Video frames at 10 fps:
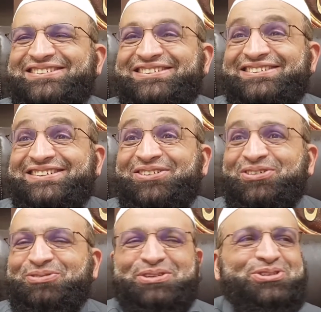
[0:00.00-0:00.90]
Yes.
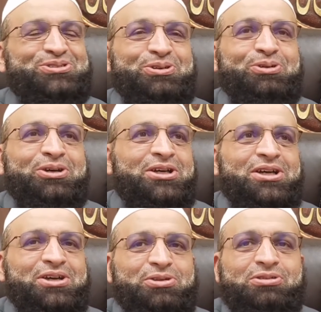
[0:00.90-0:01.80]
No, because, you know,
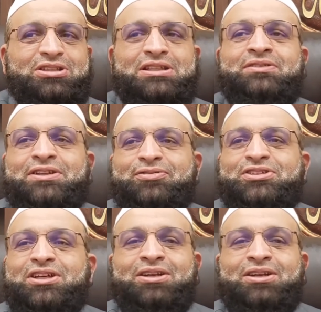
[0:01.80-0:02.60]
you read seven tafsir,